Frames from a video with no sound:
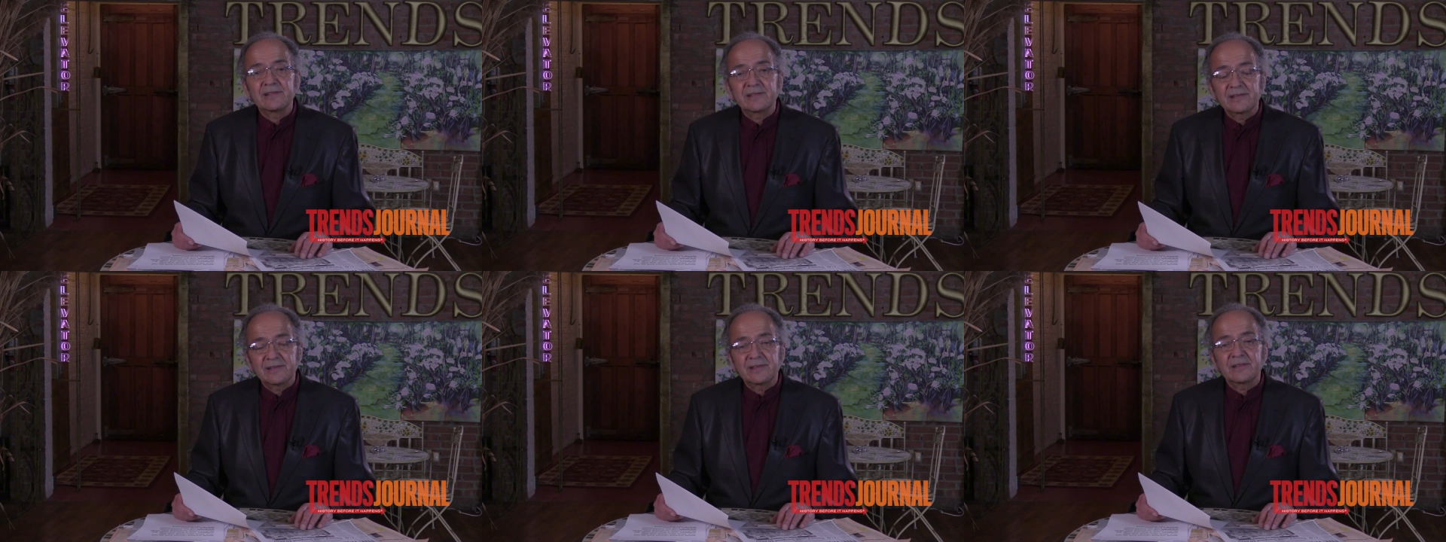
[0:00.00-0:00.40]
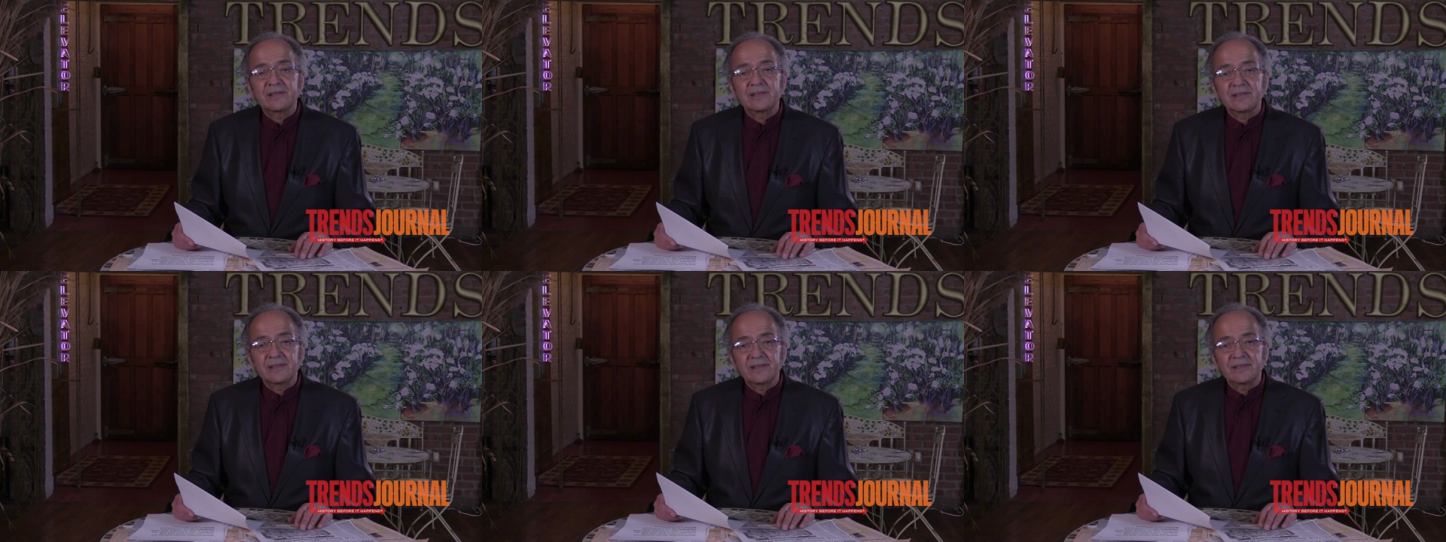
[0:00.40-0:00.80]

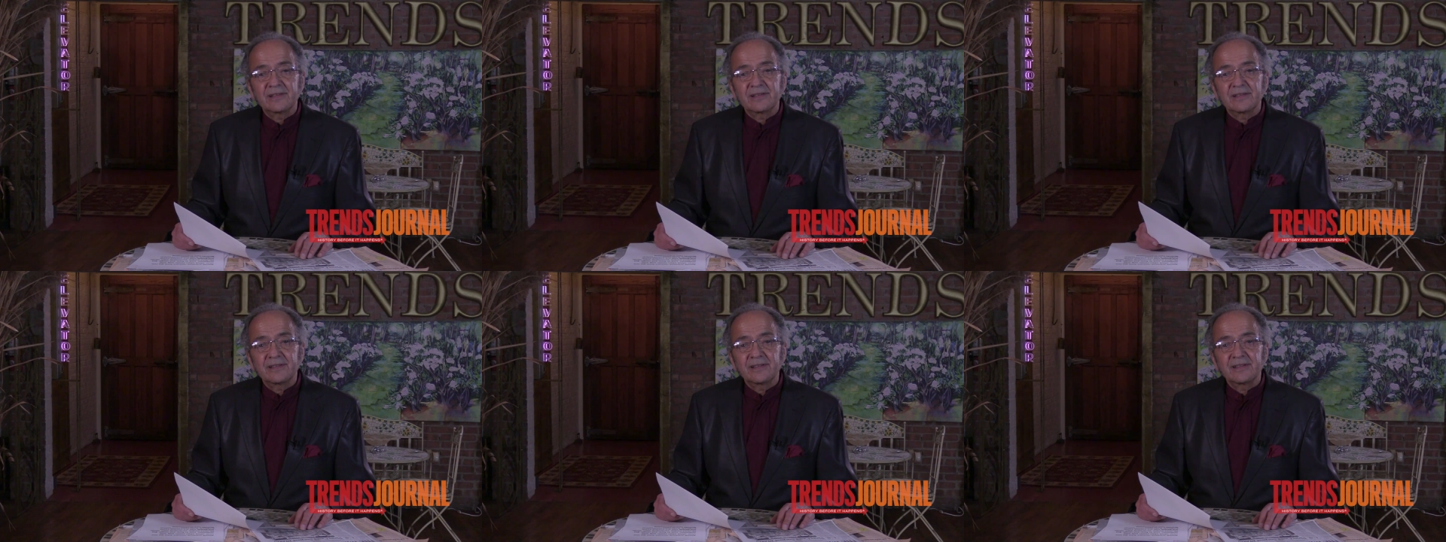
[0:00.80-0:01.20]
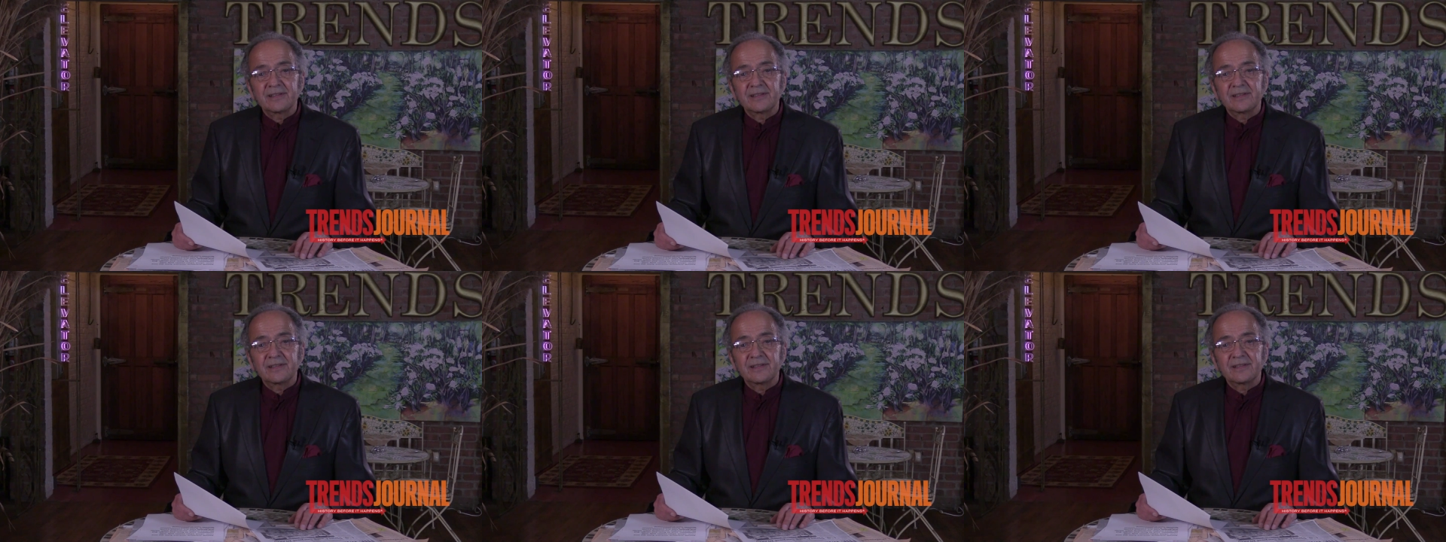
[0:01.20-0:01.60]

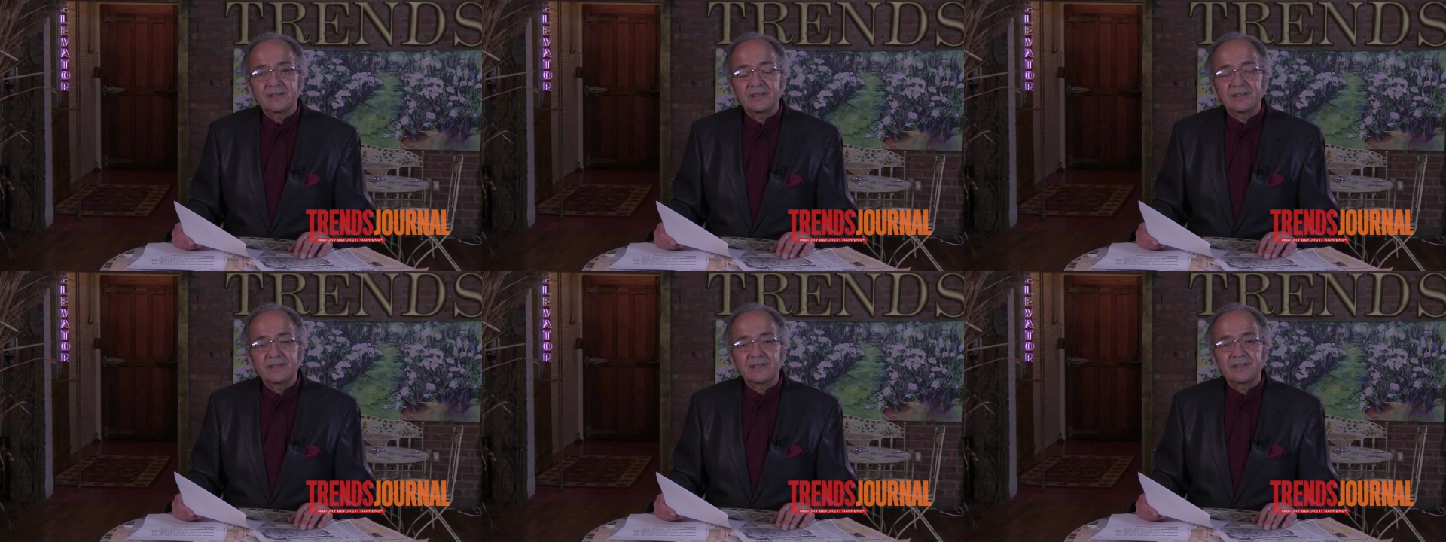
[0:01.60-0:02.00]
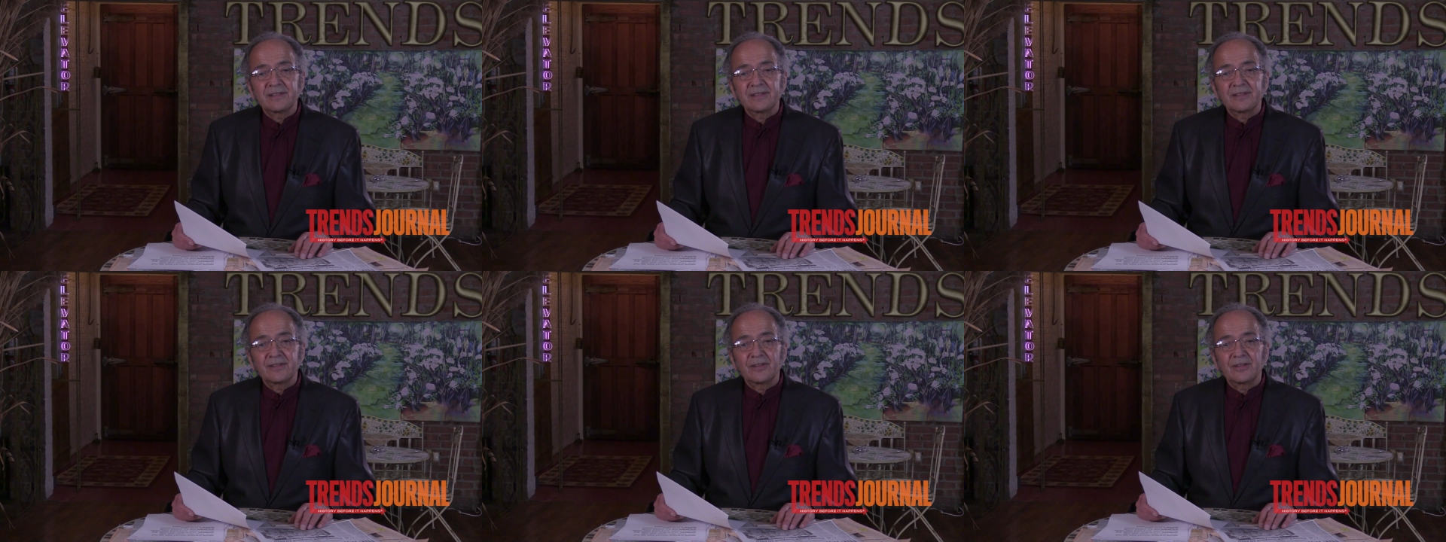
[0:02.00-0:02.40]

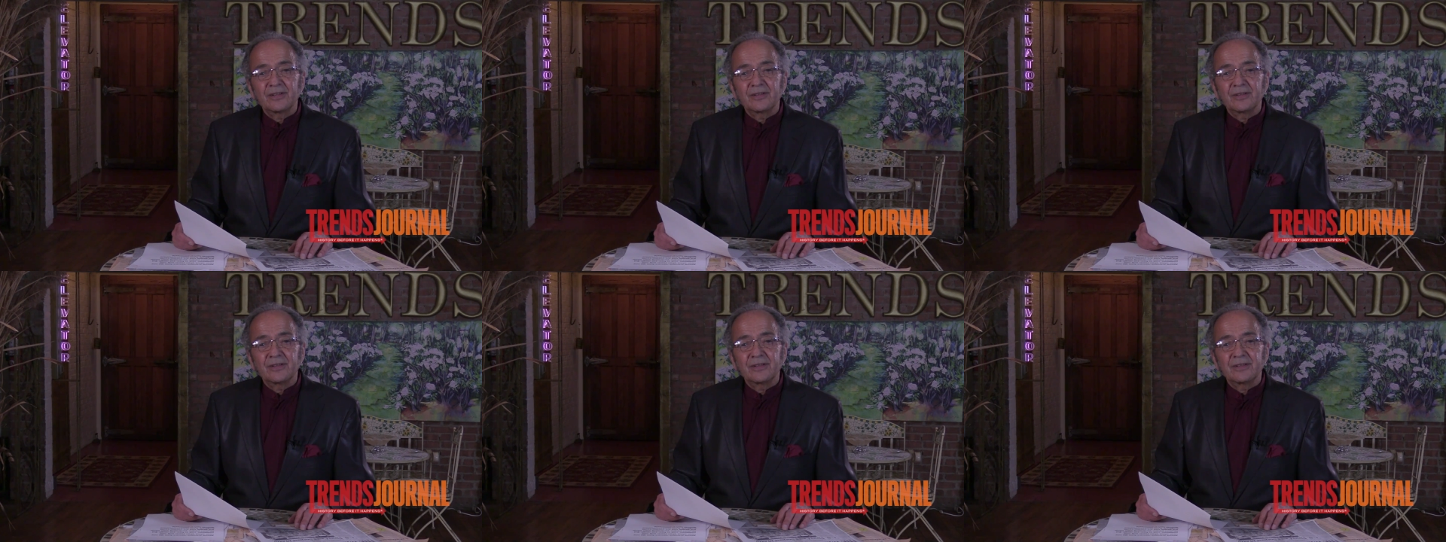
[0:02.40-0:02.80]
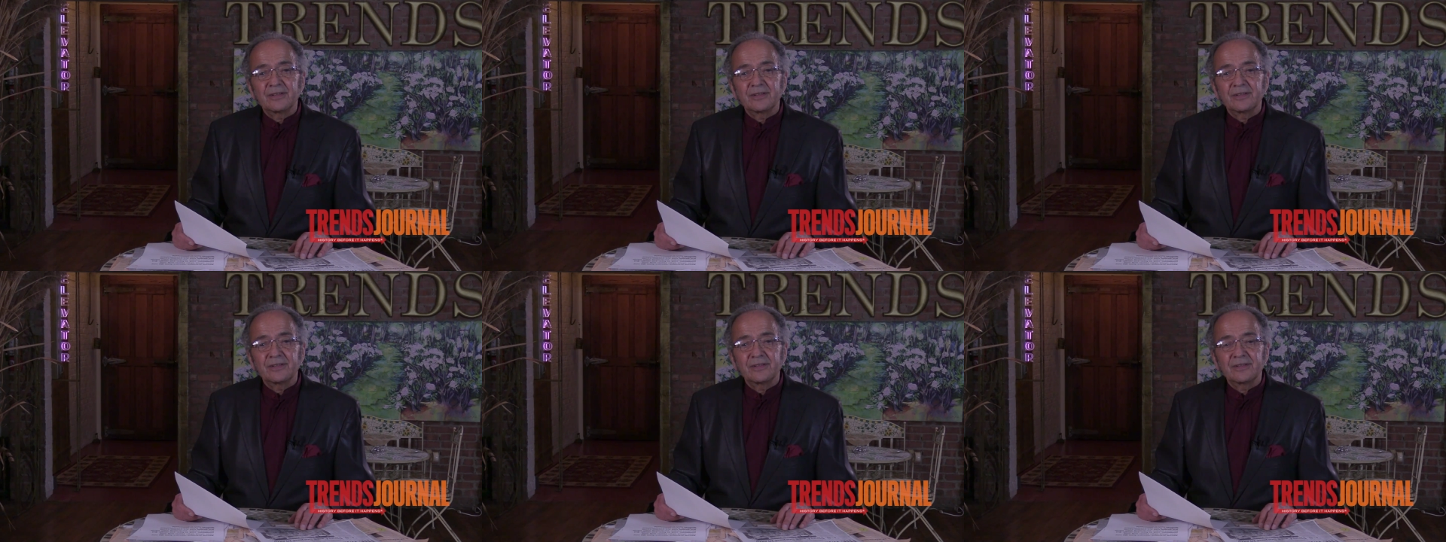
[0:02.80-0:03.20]

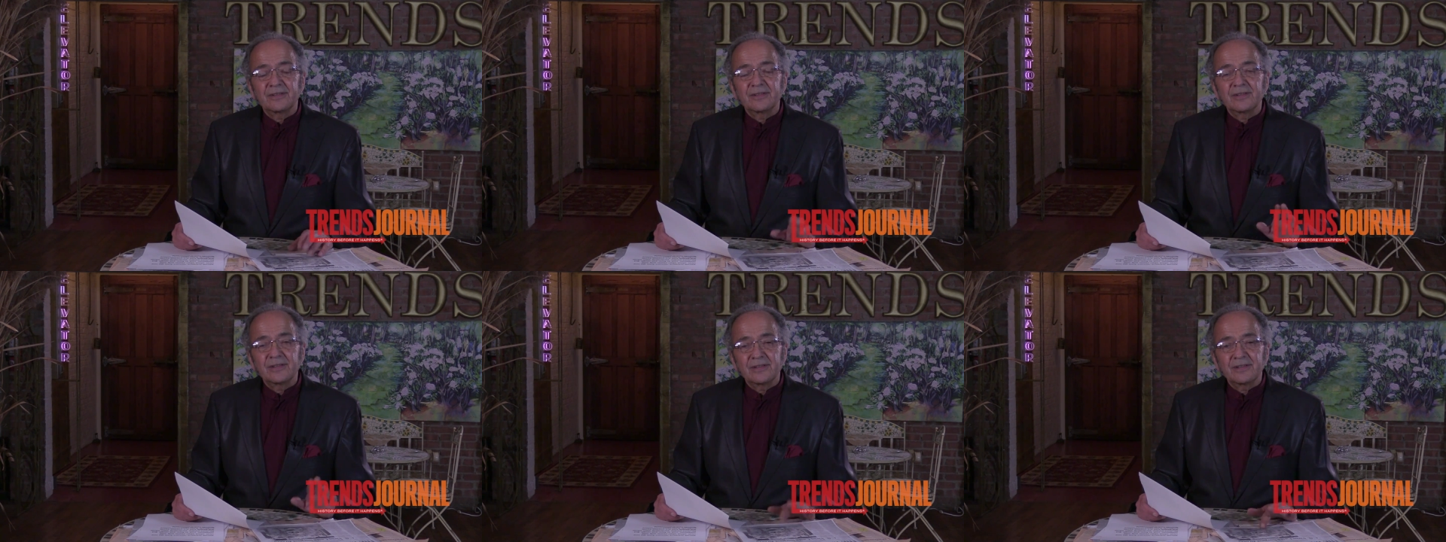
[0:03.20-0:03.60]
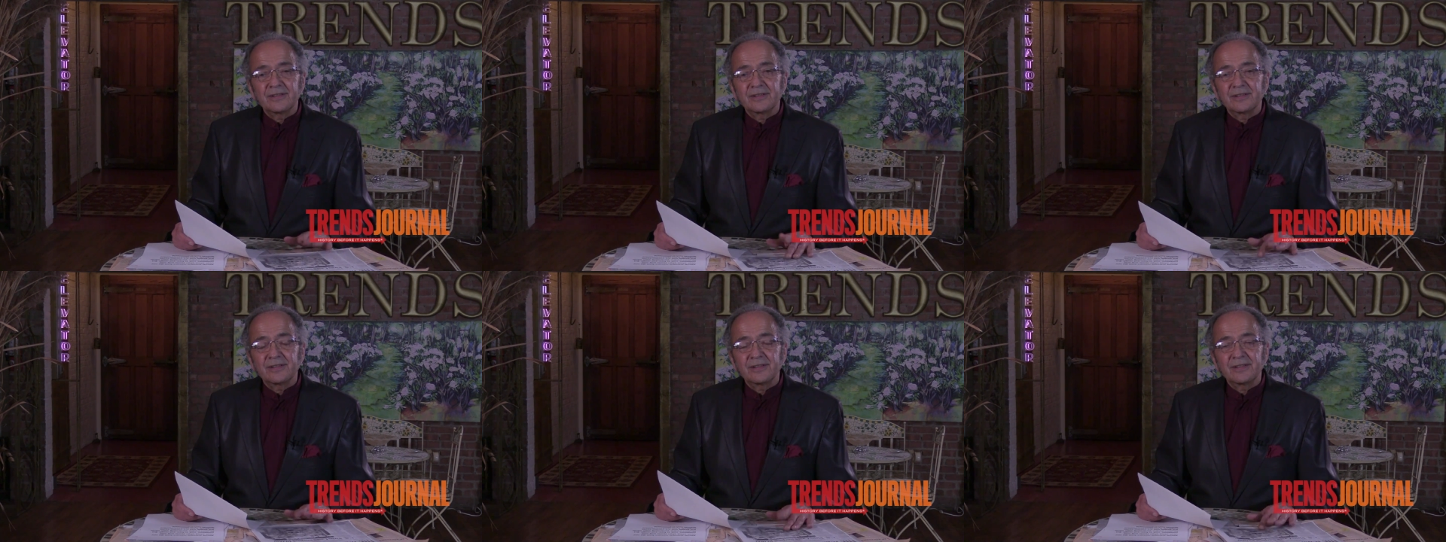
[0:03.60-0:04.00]

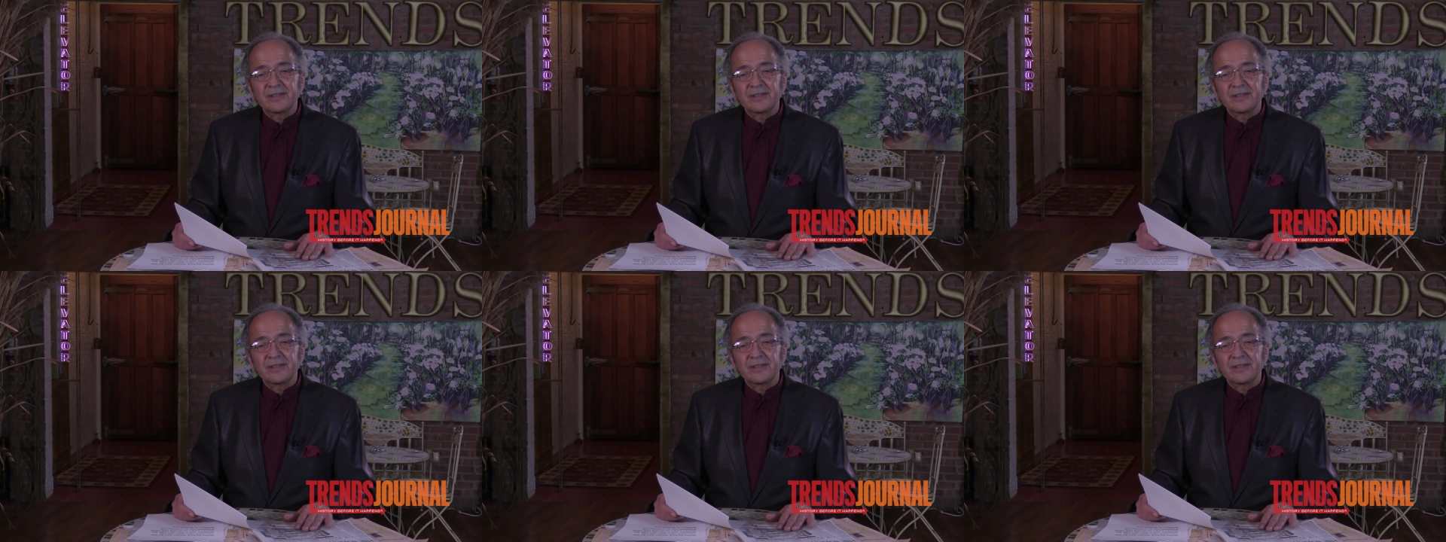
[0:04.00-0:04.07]
(no one is talking)